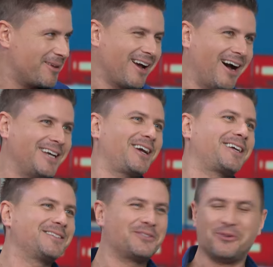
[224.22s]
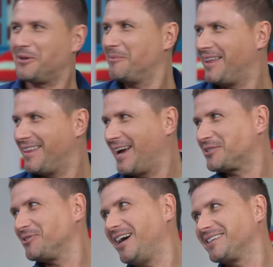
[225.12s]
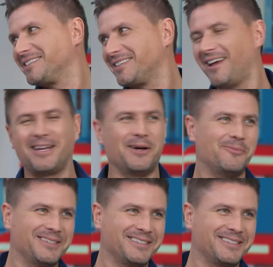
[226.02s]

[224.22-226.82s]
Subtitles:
me, guys, I can talk about the actual artist lineup. But